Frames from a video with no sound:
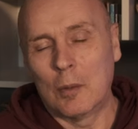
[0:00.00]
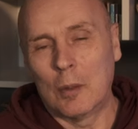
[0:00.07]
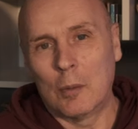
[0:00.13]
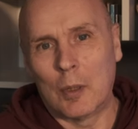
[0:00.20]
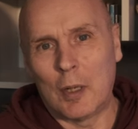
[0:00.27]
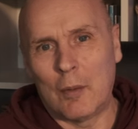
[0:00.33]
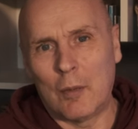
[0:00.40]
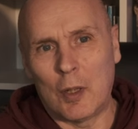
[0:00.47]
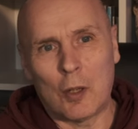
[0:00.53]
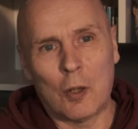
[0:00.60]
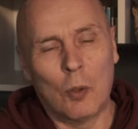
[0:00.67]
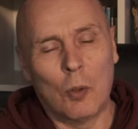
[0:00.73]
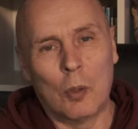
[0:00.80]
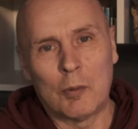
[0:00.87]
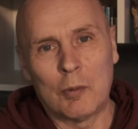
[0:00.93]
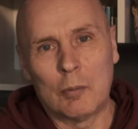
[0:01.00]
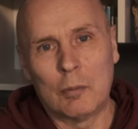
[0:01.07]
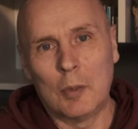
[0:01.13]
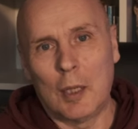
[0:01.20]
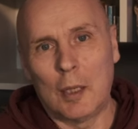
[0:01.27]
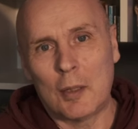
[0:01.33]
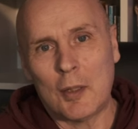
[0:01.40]
whatever they're called,
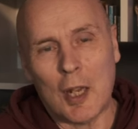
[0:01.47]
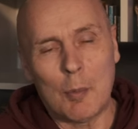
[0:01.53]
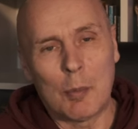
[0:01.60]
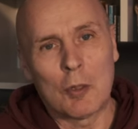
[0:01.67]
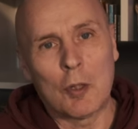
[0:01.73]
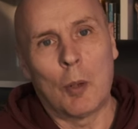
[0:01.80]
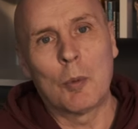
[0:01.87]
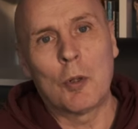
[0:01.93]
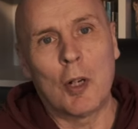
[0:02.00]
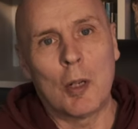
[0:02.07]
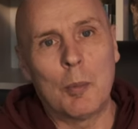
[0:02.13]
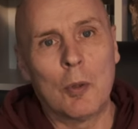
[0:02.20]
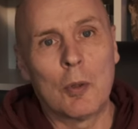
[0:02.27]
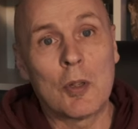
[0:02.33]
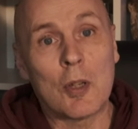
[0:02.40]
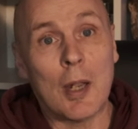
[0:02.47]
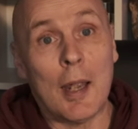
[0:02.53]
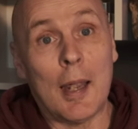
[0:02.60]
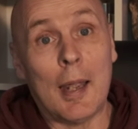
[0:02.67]
tabletop tripods.